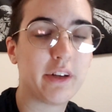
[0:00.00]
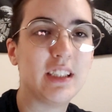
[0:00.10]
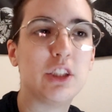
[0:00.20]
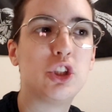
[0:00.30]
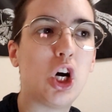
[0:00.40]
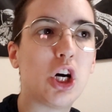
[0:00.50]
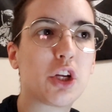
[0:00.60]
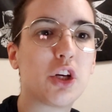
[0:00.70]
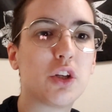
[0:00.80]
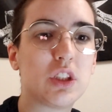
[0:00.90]
His
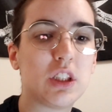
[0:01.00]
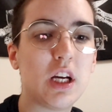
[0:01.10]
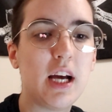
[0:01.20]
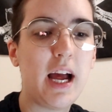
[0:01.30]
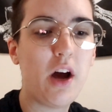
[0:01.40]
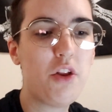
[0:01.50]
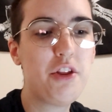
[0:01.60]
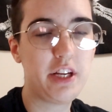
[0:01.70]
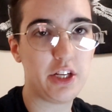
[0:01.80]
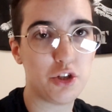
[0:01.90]
daughter's
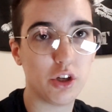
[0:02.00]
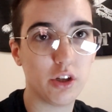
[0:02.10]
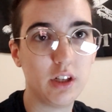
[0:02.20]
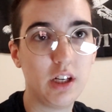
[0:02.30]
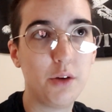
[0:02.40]
health teacher